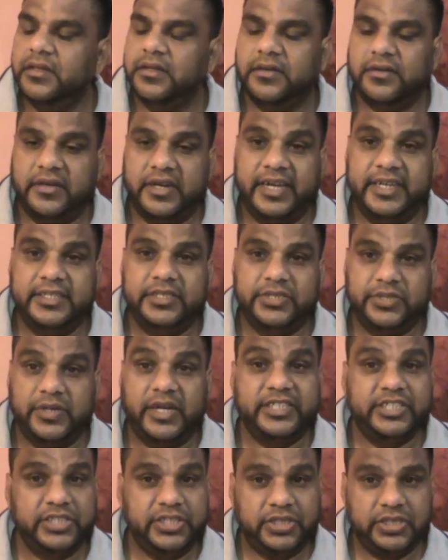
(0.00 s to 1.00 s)
Right? So I
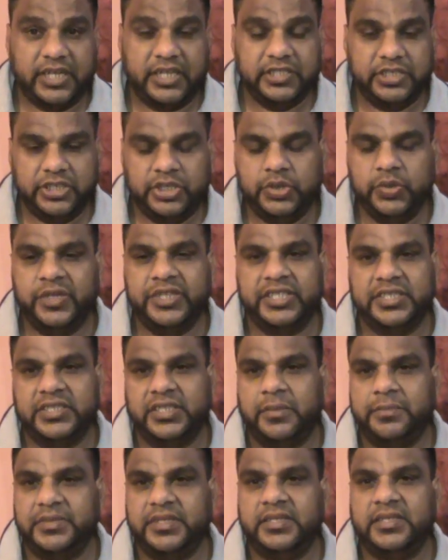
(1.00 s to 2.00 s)
just showing you
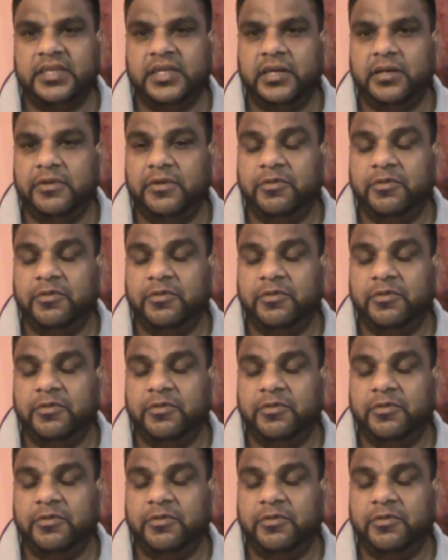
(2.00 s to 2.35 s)
something now.